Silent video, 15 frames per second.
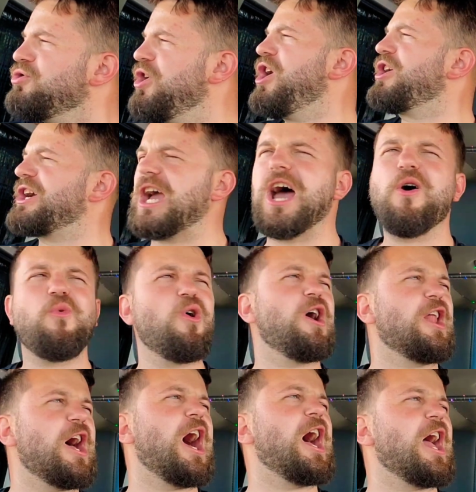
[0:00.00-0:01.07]
Look at
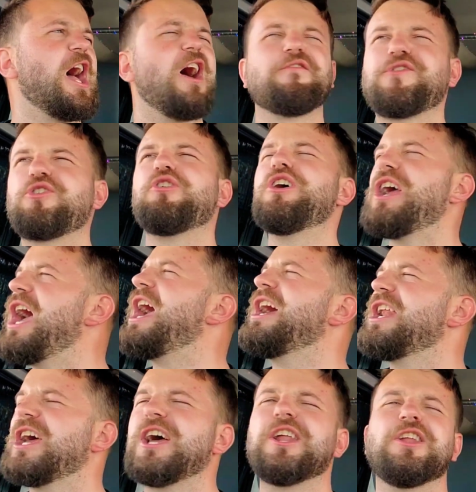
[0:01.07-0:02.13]
what I have
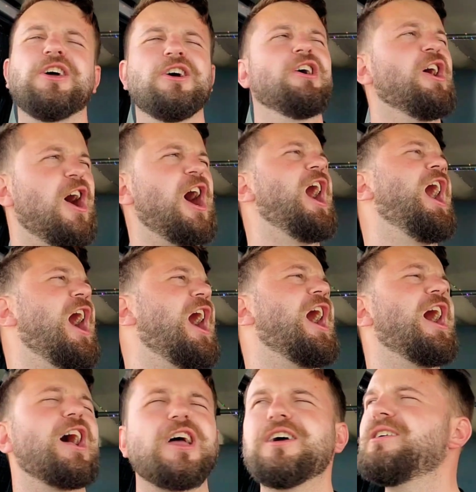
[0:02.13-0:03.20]
created!
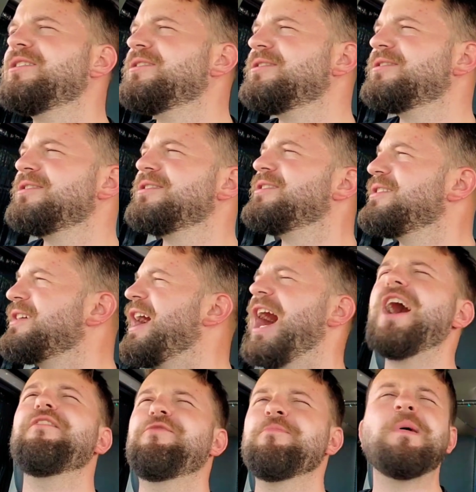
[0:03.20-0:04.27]
I
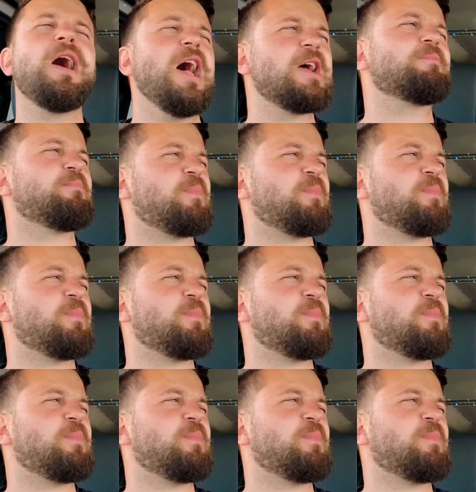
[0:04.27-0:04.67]
have made